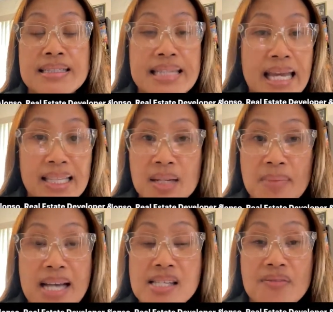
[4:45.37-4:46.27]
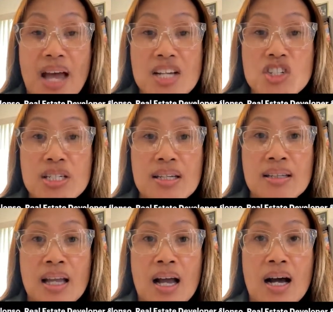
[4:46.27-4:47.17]
daily massive
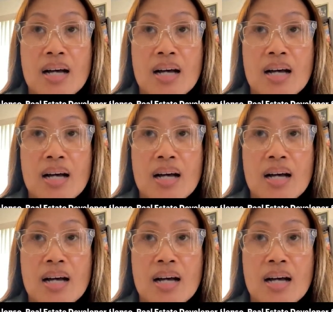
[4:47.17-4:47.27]
action.